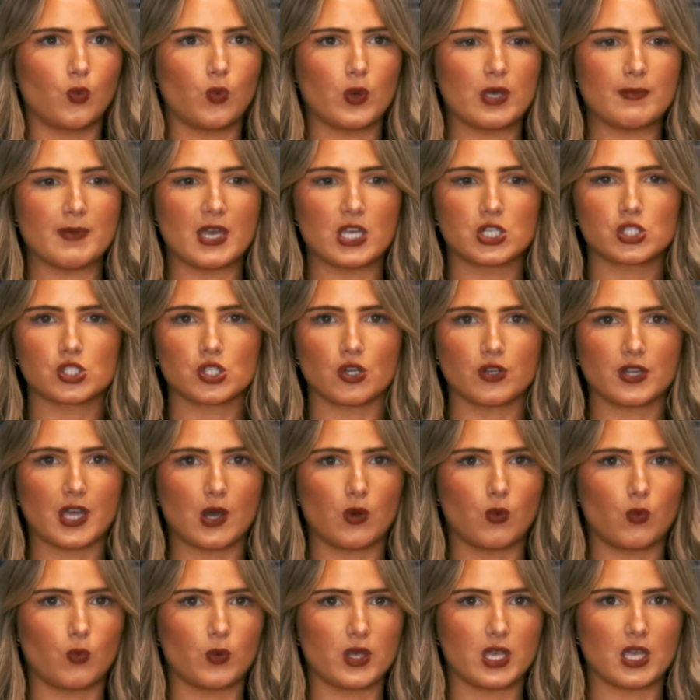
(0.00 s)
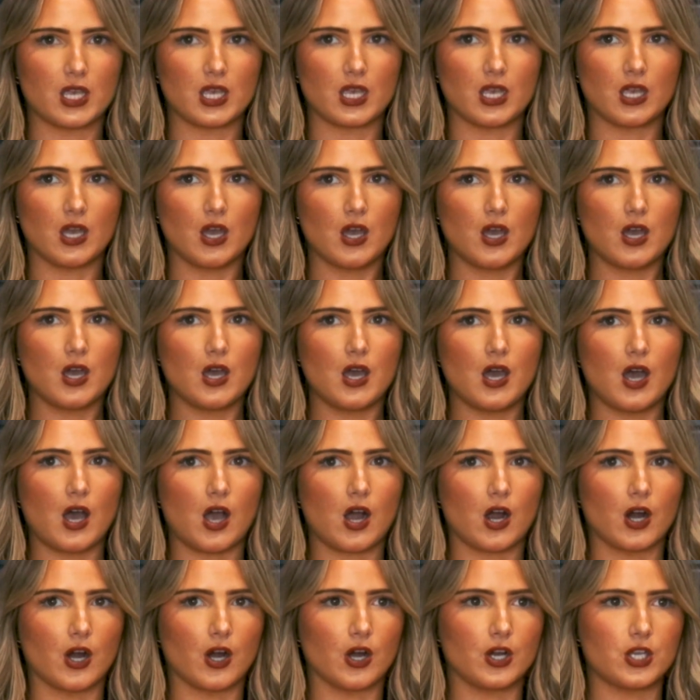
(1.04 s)
We make sure that we
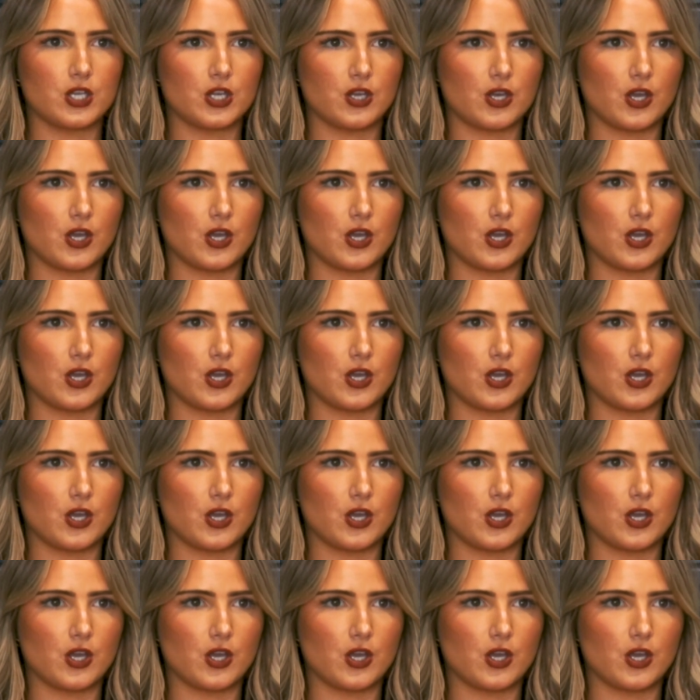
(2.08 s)
are,